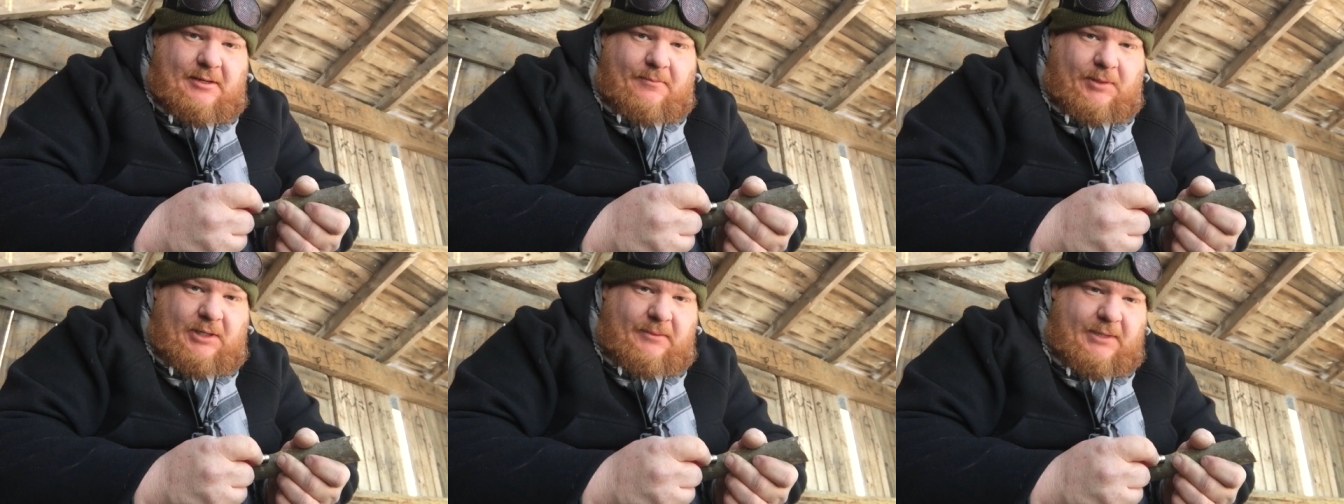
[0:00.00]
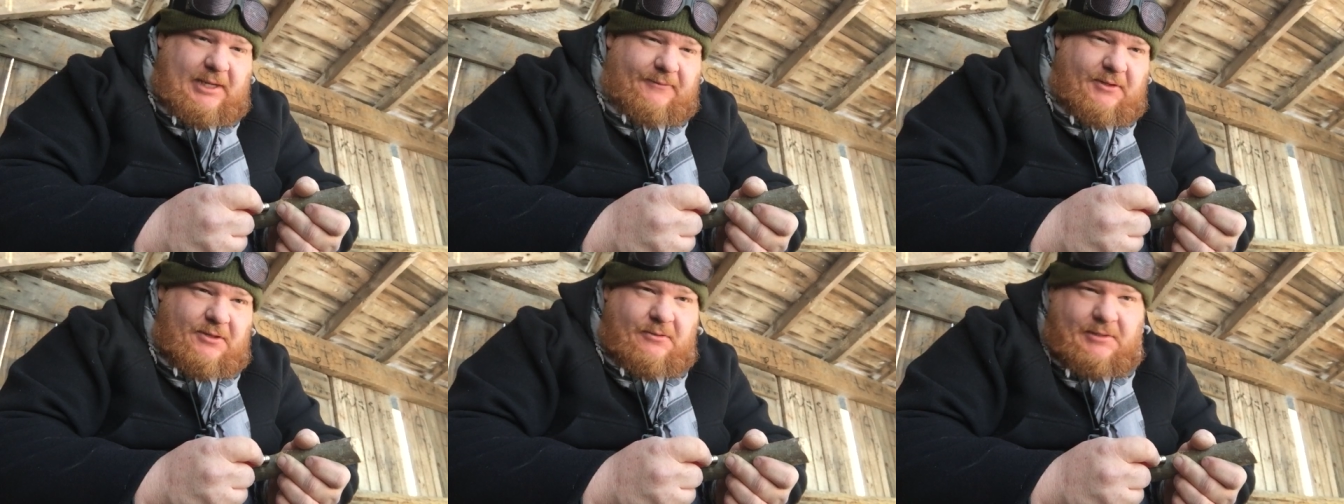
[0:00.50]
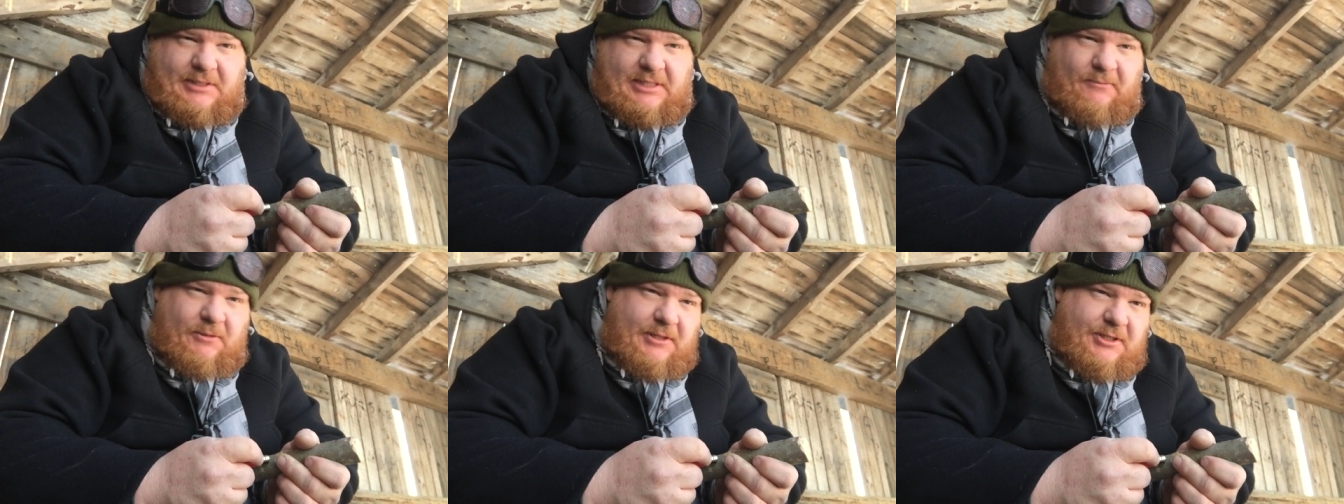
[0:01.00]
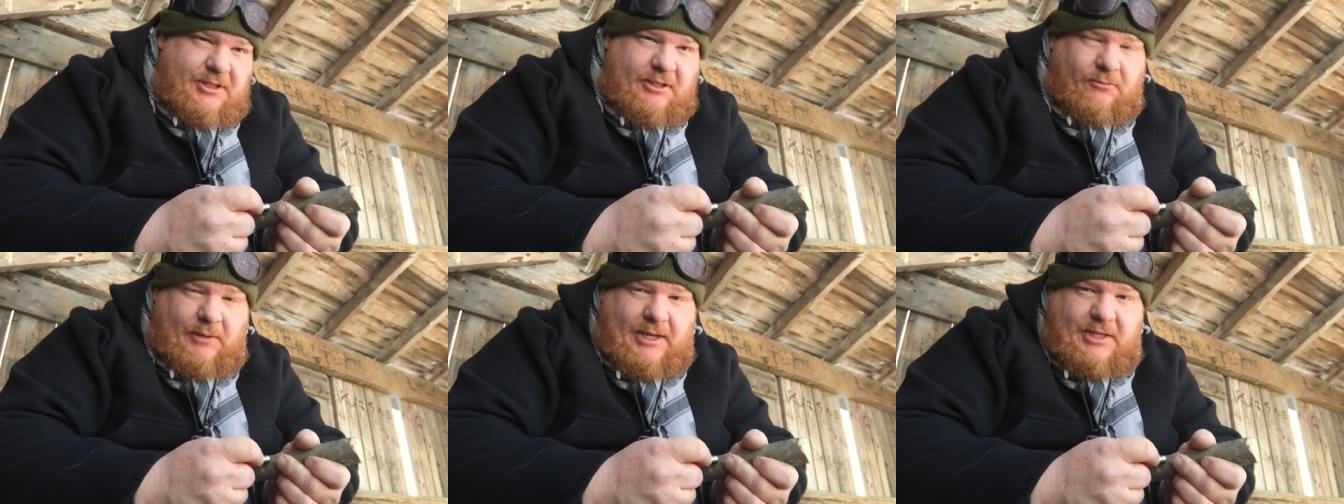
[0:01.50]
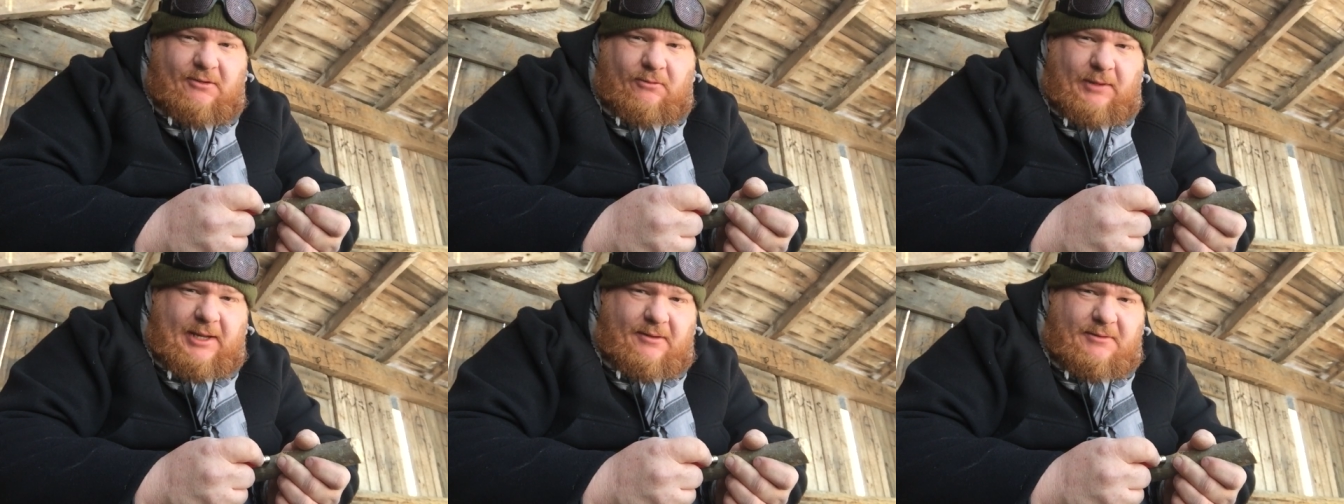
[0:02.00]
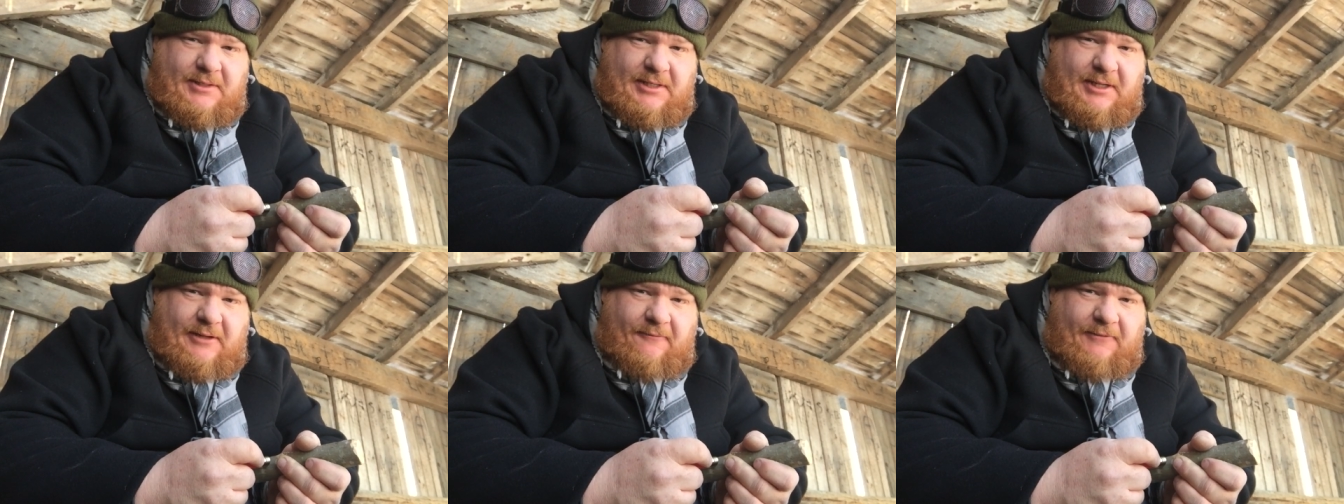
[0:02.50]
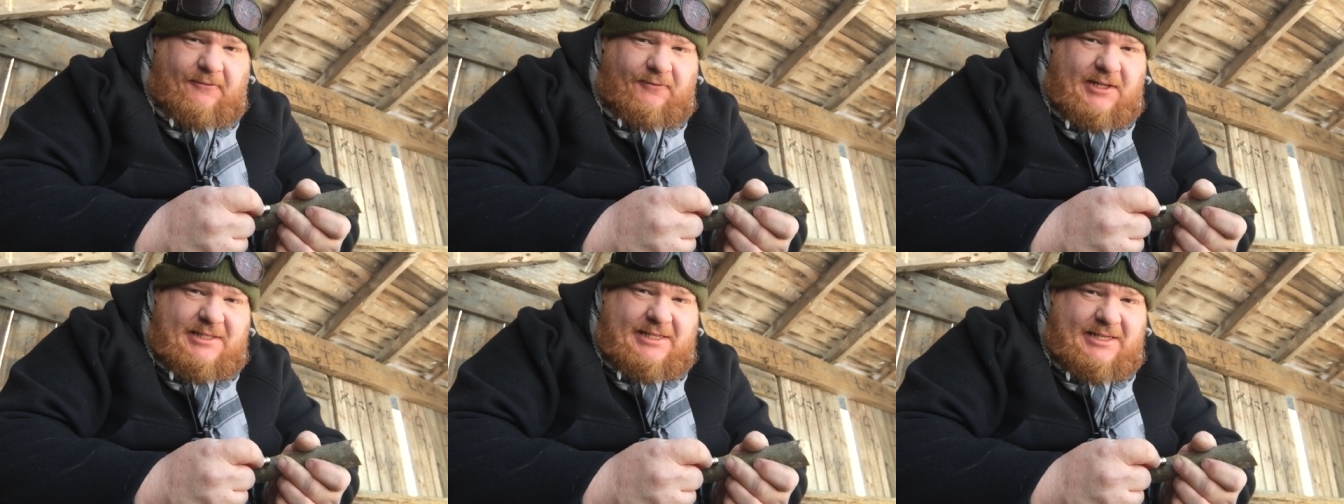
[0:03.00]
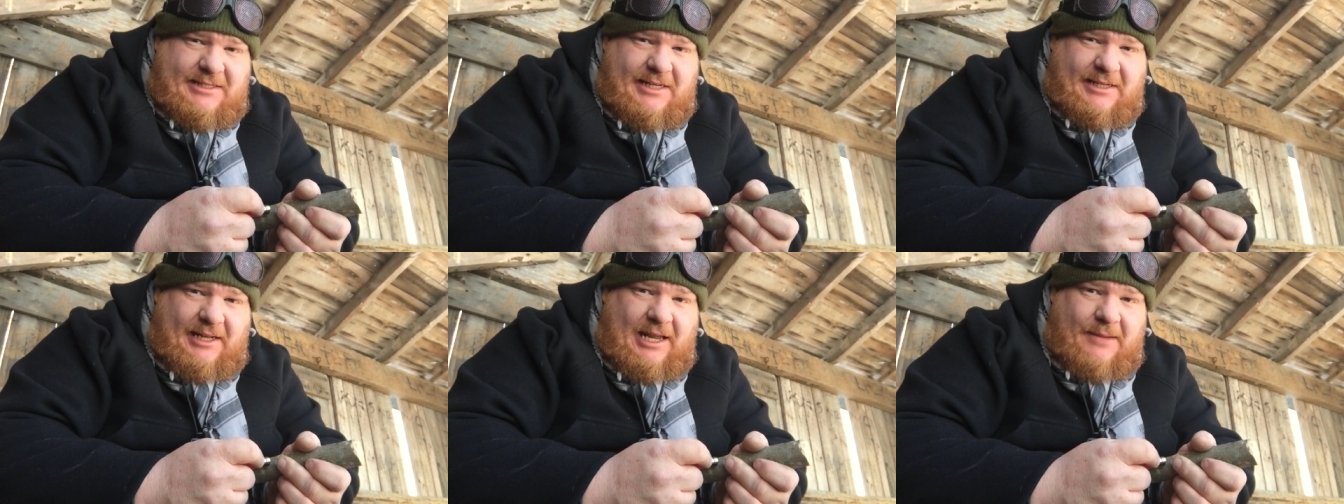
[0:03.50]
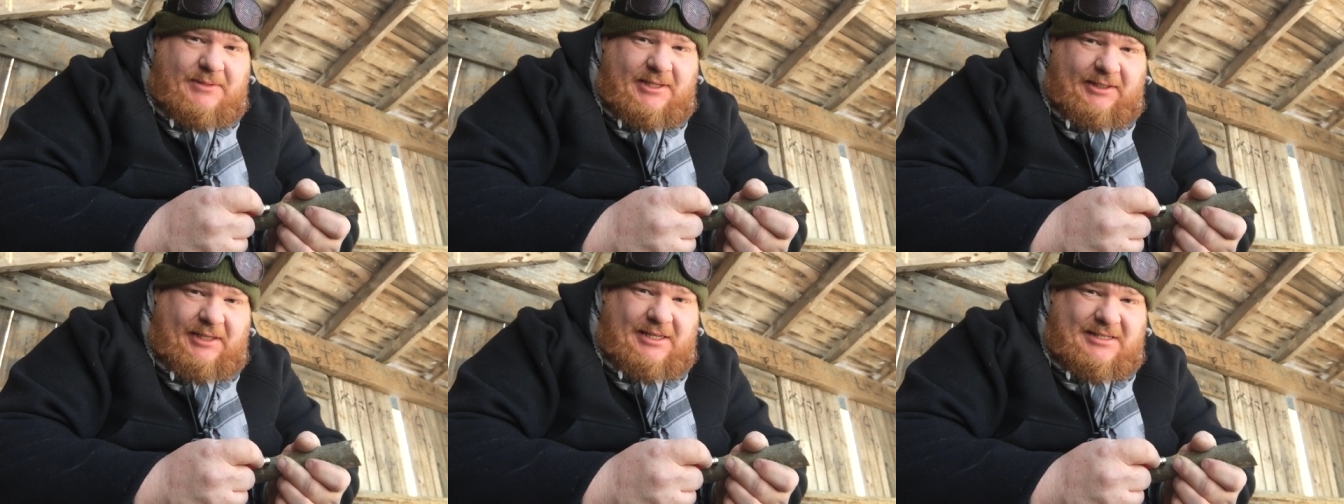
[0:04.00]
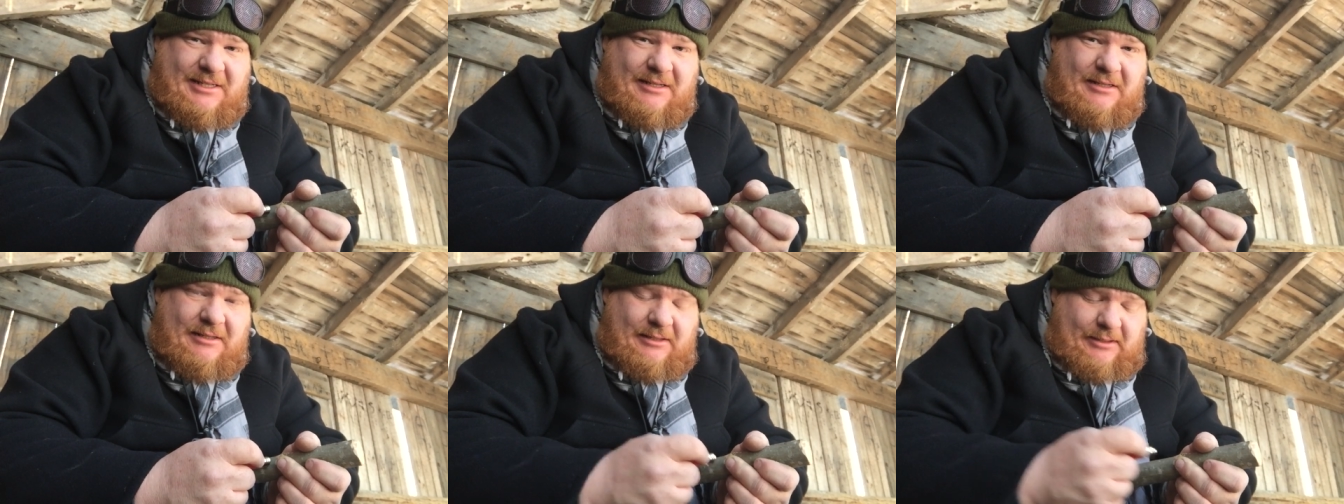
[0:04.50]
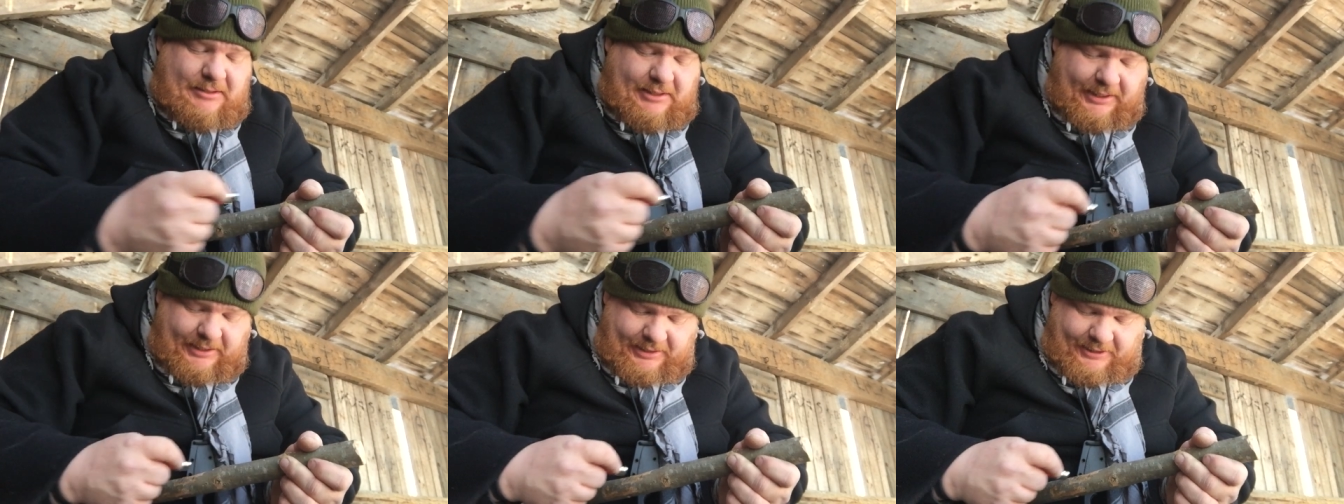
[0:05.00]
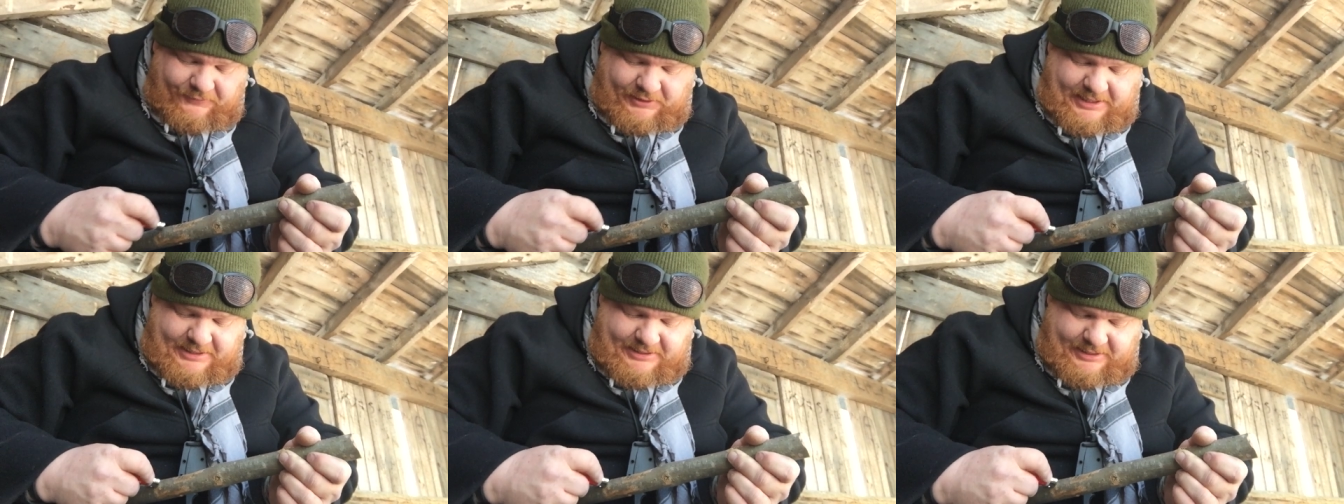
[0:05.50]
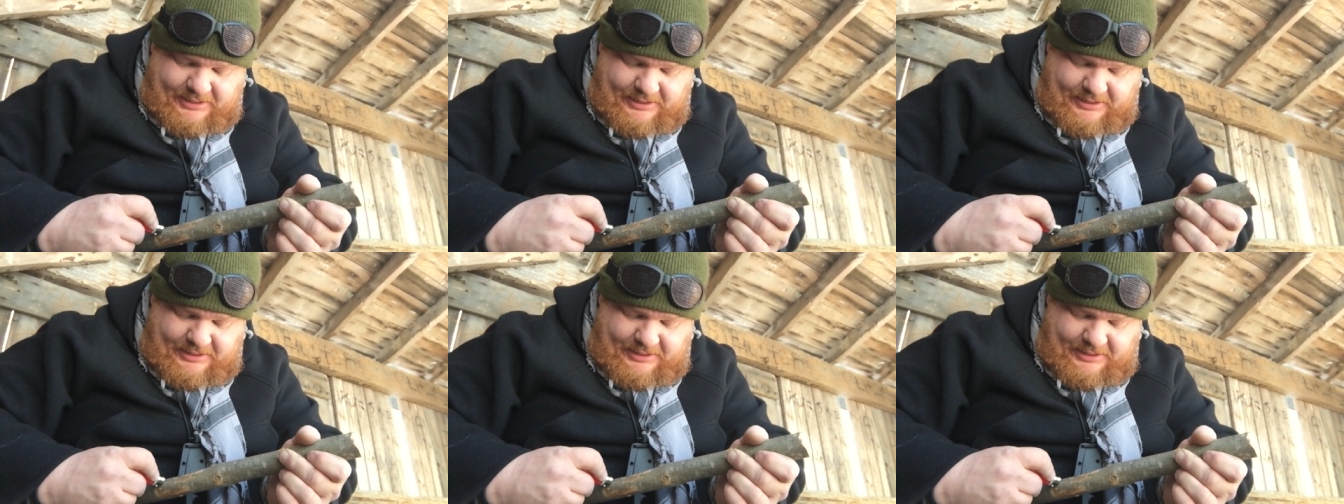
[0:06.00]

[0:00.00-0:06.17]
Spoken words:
You're probably going to have to do this somewhere in the general range of around 50, 60 times at least to get enough dust